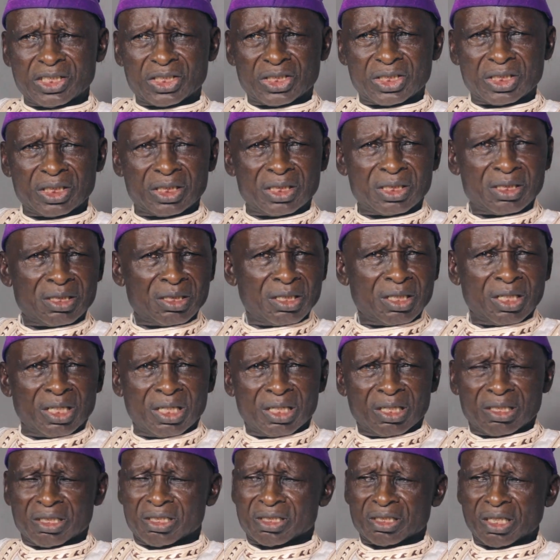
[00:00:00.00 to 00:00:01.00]
see
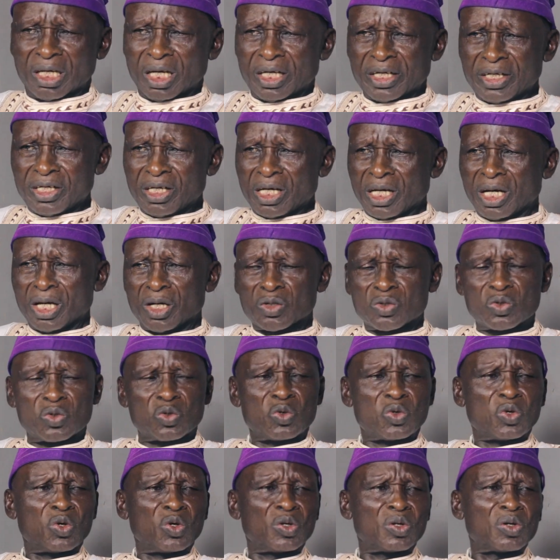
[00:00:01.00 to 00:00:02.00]
is either
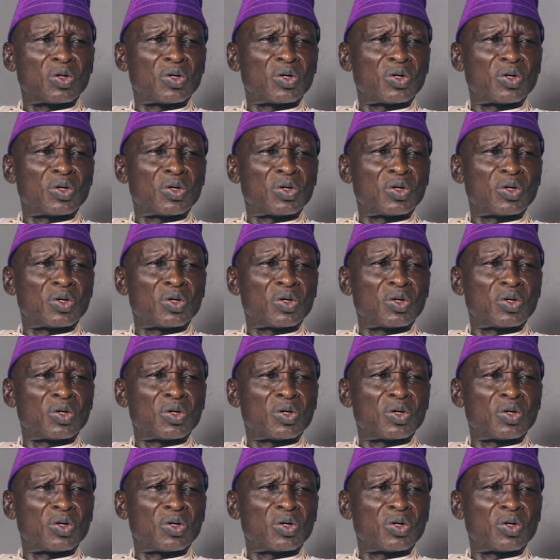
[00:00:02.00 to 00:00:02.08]
uncle